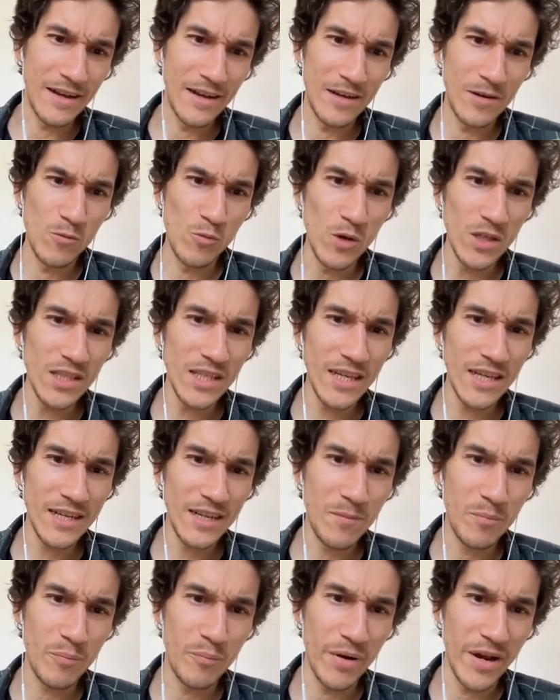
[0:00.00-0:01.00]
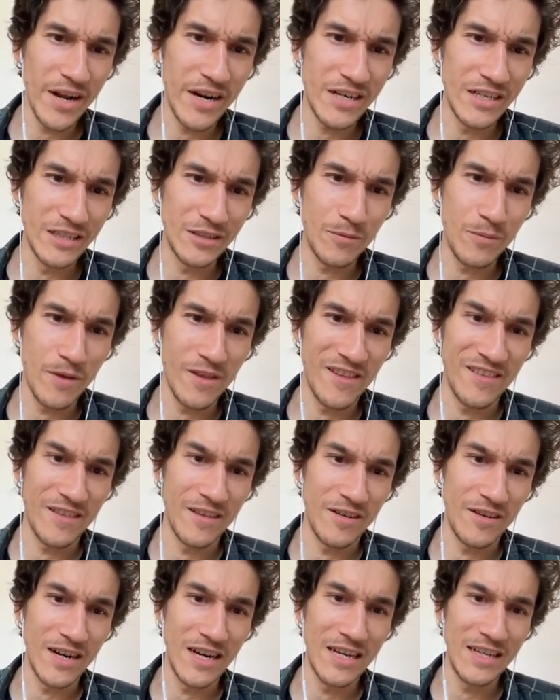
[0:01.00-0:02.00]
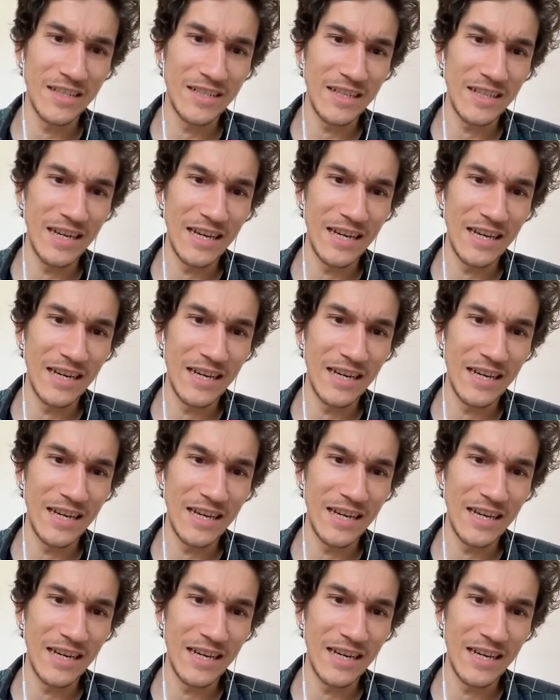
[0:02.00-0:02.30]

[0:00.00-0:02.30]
What can I pair it with, right?